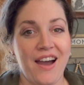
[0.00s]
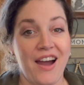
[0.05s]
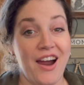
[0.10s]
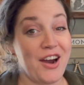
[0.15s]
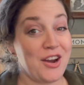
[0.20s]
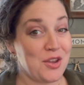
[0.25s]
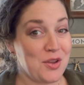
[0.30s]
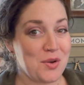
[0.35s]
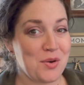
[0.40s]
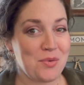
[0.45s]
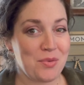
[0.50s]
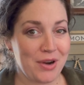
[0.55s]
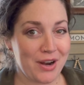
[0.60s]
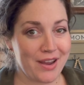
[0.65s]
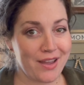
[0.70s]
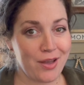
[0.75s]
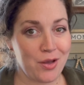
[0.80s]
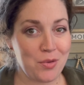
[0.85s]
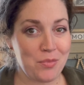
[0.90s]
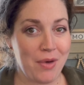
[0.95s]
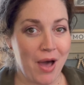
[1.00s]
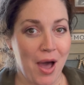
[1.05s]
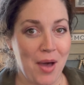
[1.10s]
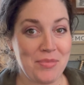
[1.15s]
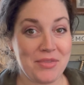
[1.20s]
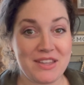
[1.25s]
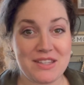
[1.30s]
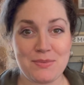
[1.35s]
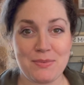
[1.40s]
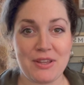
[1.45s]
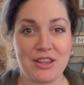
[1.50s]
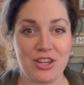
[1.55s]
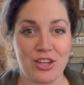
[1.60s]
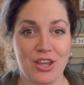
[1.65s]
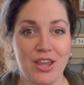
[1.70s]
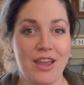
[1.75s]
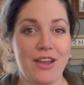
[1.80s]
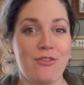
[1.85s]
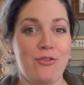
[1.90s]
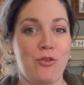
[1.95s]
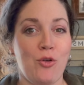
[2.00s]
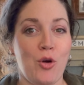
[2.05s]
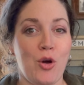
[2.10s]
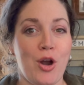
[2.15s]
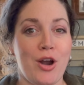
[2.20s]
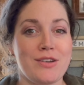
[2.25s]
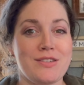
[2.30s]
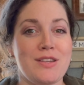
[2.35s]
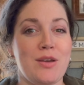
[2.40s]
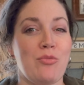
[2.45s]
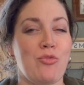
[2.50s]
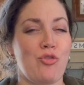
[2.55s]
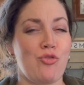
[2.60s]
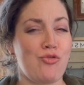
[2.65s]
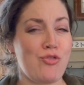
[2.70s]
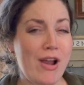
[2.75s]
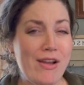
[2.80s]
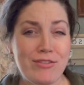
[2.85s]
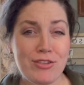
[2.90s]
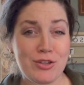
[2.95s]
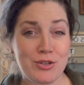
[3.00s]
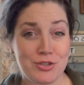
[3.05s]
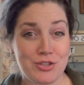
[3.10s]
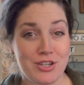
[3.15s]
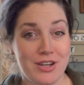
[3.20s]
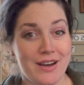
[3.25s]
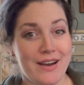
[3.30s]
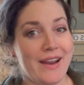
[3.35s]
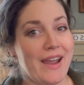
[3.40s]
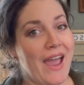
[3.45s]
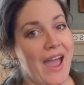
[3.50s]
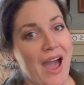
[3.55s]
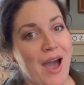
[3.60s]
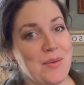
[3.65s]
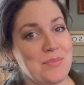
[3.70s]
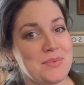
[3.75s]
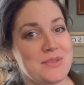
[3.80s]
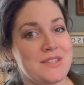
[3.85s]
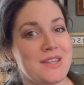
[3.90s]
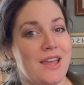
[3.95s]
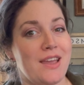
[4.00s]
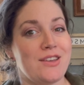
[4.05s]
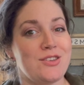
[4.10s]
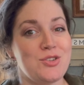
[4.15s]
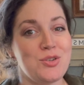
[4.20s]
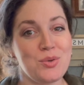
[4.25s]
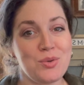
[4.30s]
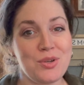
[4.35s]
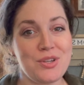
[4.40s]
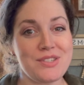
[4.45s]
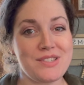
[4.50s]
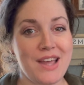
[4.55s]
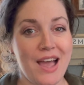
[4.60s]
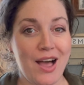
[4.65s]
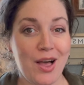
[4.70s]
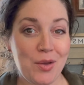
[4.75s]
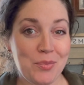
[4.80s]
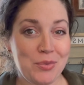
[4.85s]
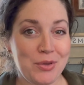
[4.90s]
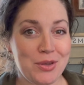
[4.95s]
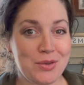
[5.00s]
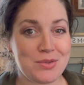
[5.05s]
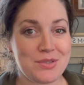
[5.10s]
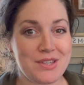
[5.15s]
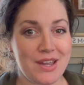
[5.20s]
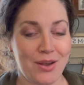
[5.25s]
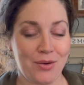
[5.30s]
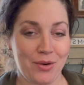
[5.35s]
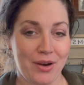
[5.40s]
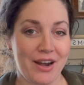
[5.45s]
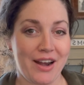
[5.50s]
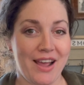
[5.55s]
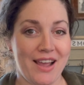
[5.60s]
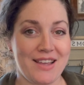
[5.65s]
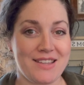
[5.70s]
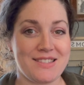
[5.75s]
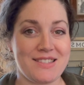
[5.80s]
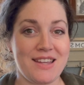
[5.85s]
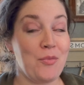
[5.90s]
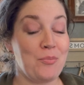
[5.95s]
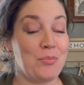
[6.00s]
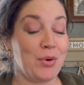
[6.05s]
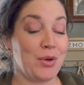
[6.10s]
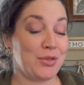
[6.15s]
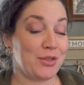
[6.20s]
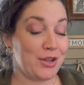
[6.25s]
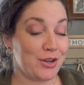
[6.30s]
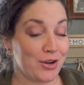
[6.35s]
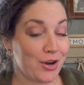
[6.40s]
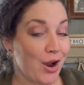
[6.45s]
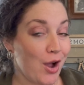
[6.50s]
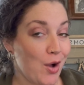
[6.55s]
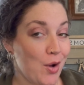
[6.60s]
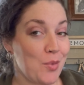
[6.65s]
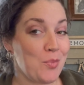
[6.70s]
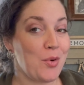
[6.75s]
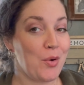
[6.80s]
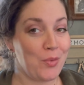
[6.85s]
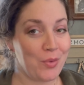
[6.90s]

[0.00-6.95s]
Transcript: Are you a work at home mom that's been looking for some revolutionary apps and tools to help you stay organized both in your home,